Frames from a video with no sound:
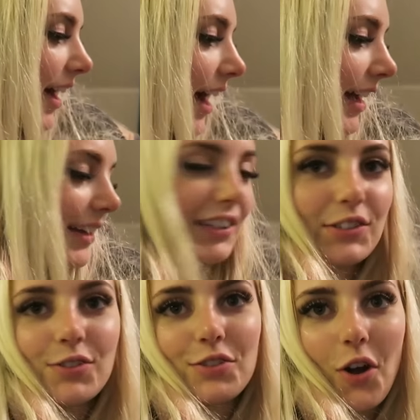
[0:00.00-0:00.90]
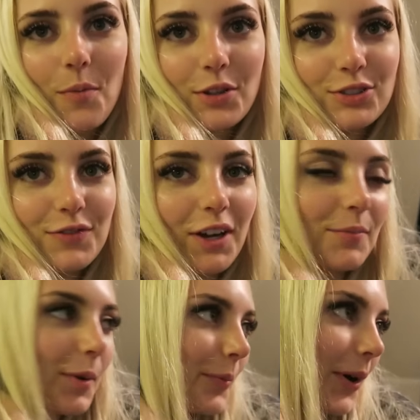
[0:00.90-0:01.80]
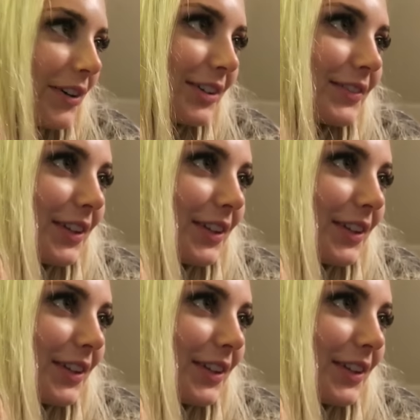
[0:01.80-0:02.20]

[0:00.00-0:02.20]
Oh I had so much fun, but Parker